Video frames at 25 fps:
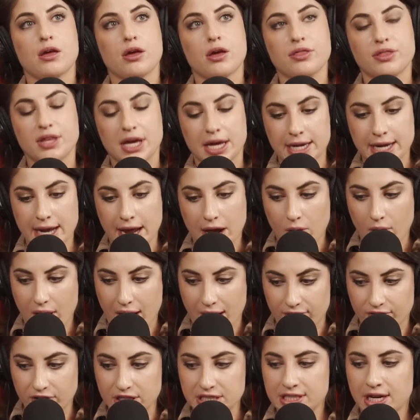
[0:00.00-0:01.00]
Then now
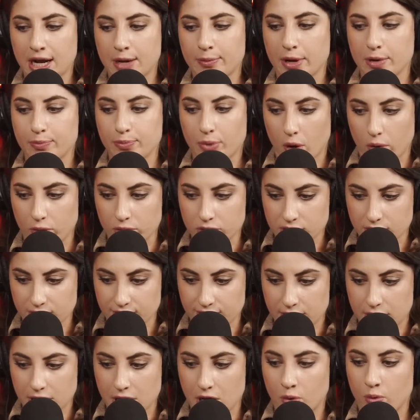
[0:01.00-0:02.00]
every time I post a
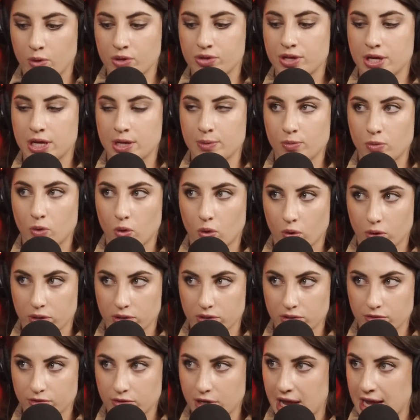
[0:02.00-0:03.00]
video with him
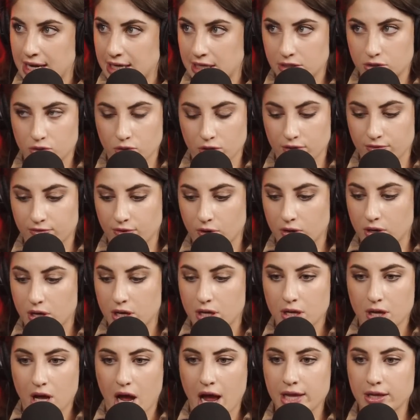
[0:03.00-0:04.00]
or any sort of
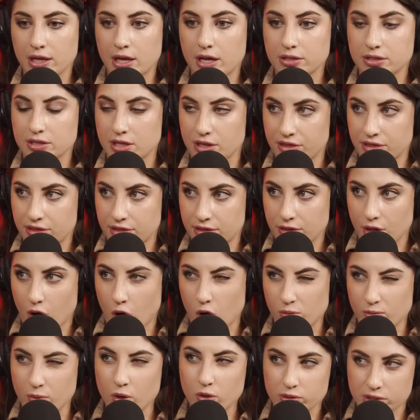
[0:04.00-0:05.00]
I lost
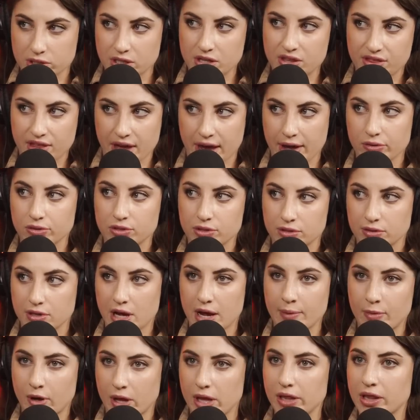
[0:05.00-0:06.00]
almost 1,000.
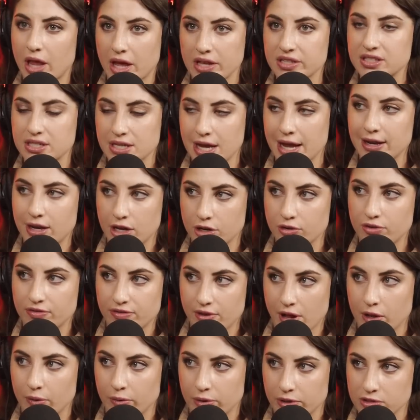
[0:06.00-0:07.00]
I lost 900
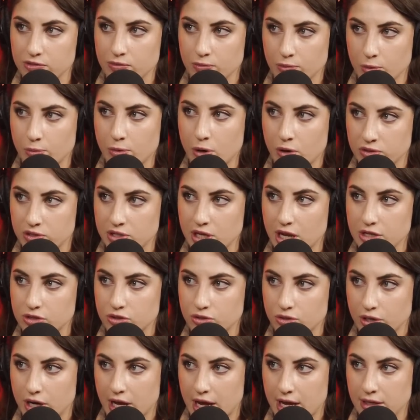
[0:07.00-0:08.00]
followers from the post
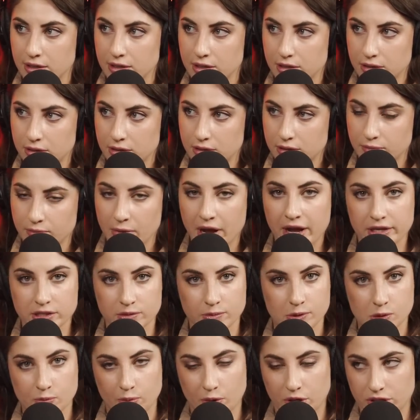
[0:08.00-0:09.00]
yesterday. My
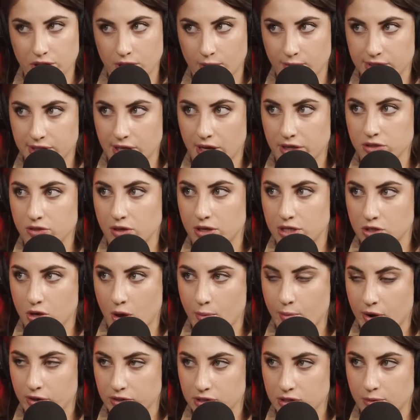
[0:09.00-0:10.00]
husband's birthday was yesterday, so I
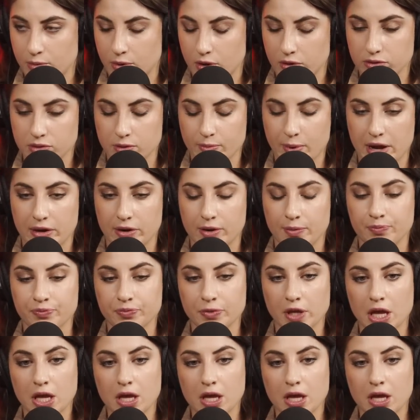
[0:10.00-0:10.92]
posted a post about him.